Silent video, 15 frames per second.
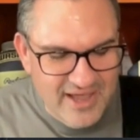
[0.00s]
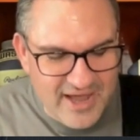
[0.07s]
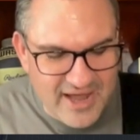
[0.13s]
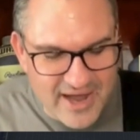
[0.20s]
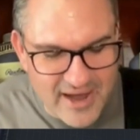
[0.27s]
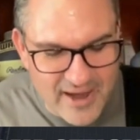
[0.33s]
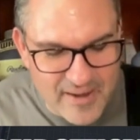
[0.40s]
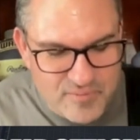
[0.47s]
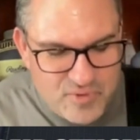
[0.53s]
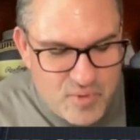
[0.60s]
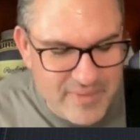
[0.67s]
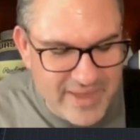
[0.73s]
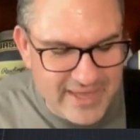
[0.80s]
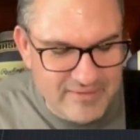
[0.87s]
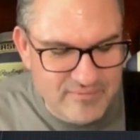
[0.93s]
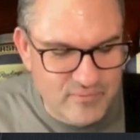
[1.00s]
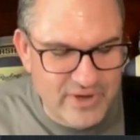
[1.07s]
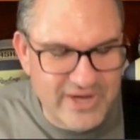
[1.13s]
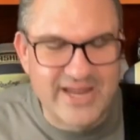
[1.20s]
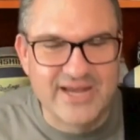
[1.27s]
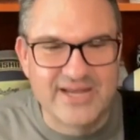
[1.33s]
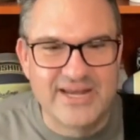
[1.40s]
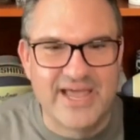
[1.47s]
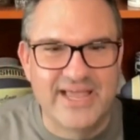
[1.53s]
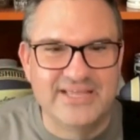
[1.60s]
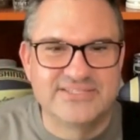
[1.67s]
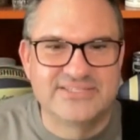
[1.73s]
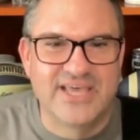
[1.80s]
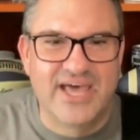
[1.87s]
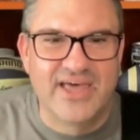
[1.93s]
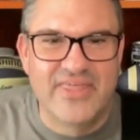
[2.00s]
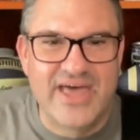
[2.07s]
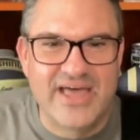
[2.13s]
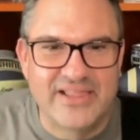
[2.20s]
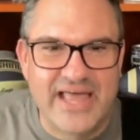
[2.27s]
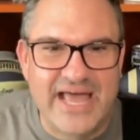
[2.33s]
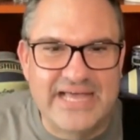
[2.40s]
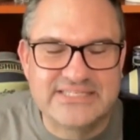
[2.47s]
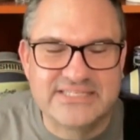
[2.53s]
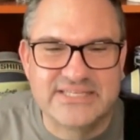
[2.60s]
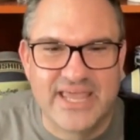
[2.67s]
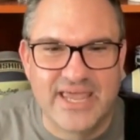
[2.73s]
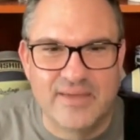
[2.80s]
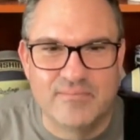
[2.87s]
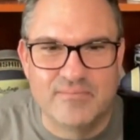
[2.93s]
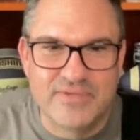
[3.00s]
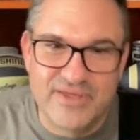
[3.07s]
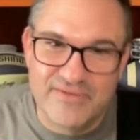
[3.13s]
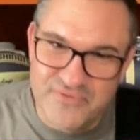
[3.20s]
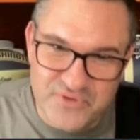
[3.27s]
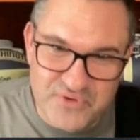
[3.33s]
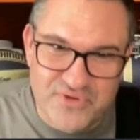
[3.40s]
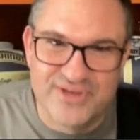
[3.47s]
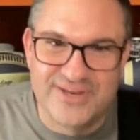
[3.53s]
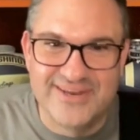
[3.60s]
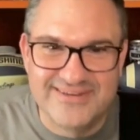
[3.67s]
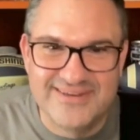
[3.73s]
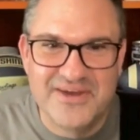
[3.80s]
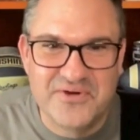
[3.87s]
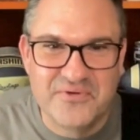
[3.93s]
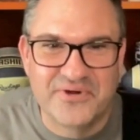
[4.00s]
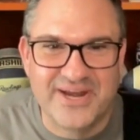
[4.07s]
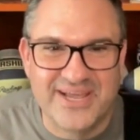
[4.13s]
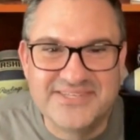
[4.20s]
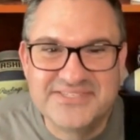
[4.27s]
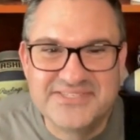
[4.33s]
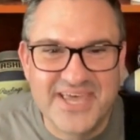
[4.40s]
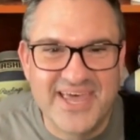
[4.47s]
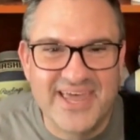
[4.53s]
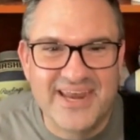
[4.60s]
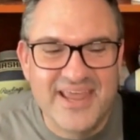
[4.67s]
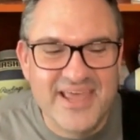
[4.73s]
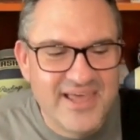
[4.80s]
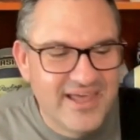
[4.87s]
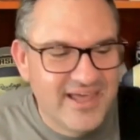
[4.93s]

You may recognize that last name if you could hear what I said.